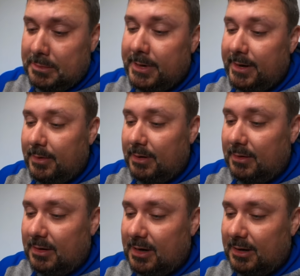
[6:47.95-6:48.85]

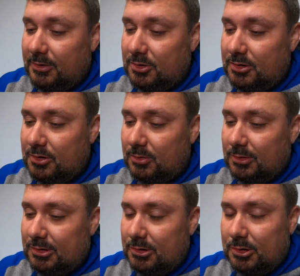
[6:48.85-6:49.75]
I just
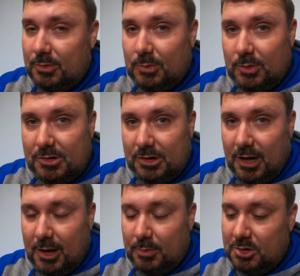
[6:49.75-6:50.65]
always assumed with
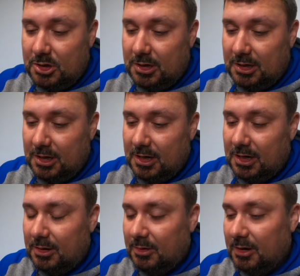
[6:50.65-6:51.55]
scams you didn't get
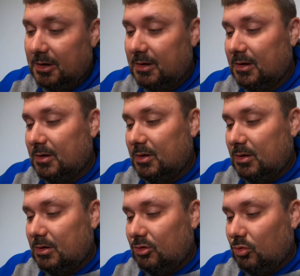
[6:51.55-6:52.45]
anything.
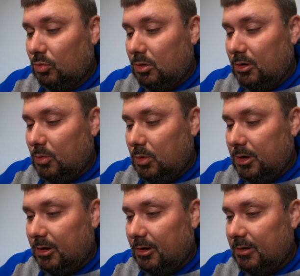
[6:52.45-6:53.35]
It's really
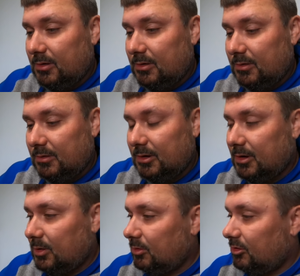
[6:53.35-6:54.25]
weird that
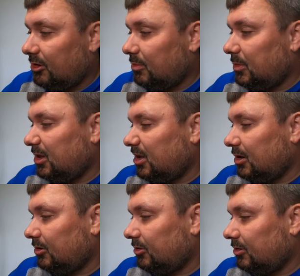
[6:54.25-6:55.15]
they would send me
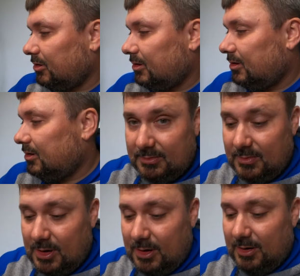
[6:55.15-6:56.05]
this.
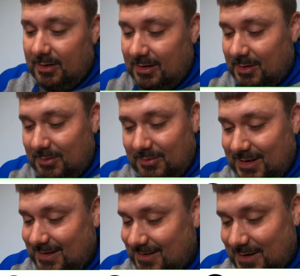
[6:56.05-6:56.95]
If you
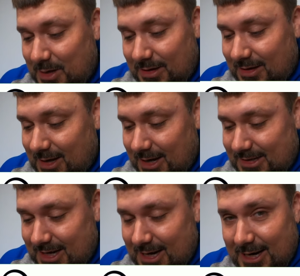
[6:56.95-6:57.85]
guys
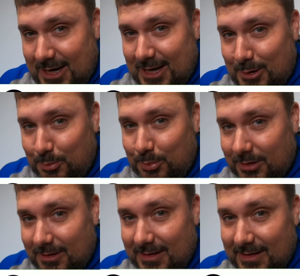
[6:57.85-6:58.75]
got any
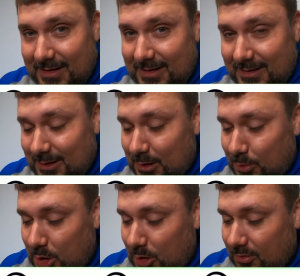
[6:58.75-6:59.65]
input, let me
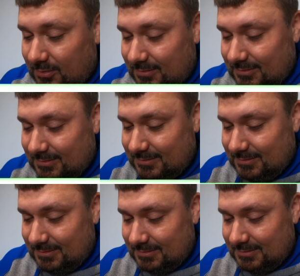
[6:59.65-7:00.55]
know
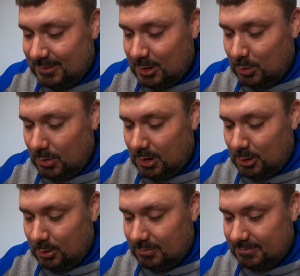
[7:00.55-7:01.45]
down
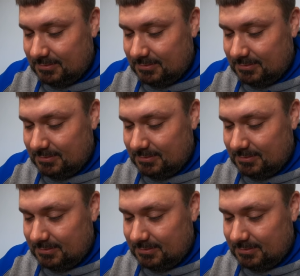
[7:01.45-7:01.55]
below.